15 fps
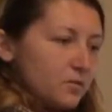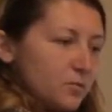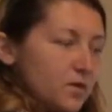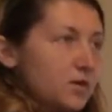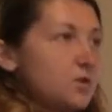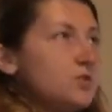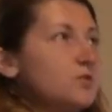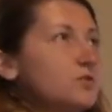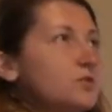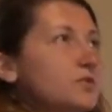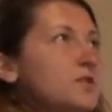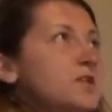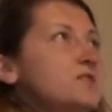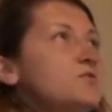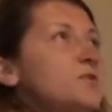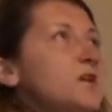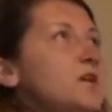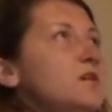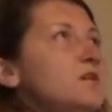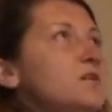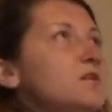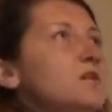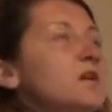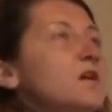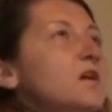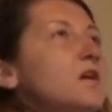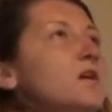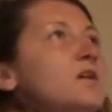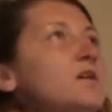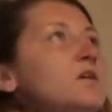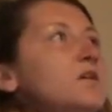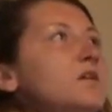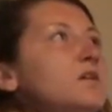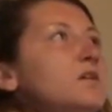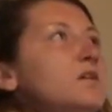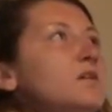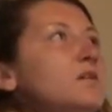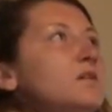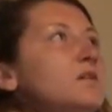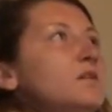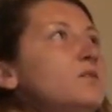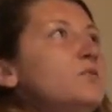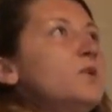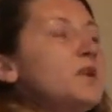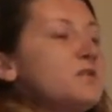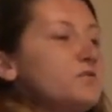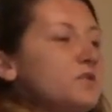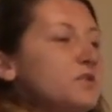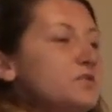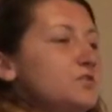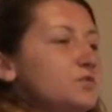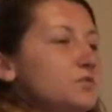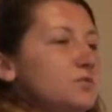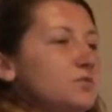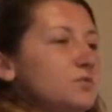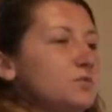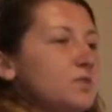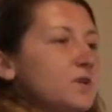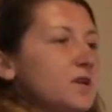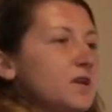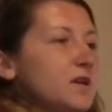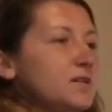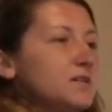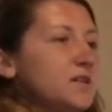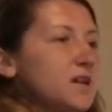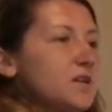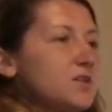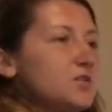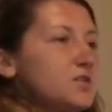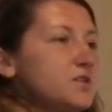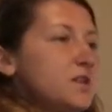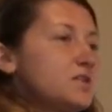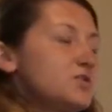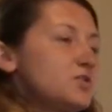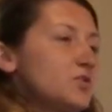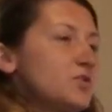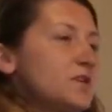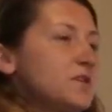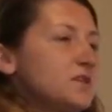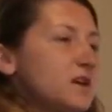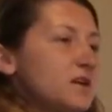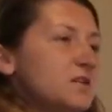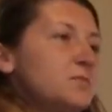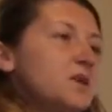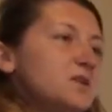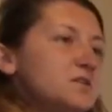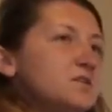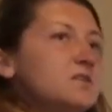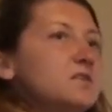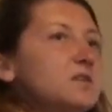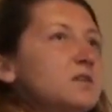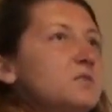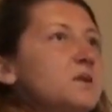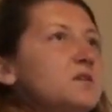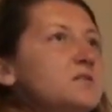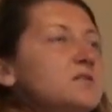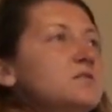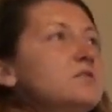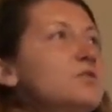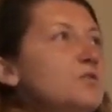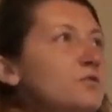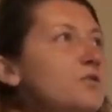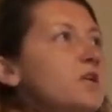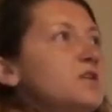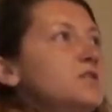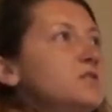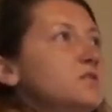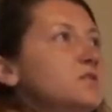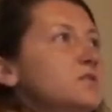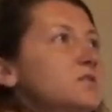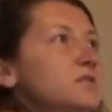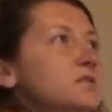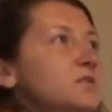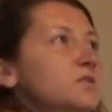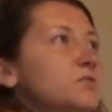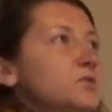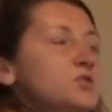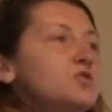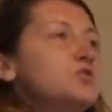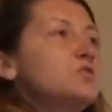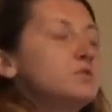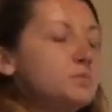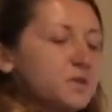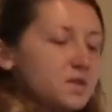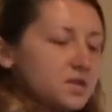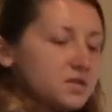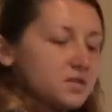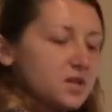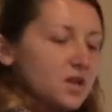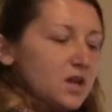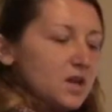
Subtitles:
When you, this way, you, whatever you do, and then you say sorry, it kind of makes it all right, which you should, because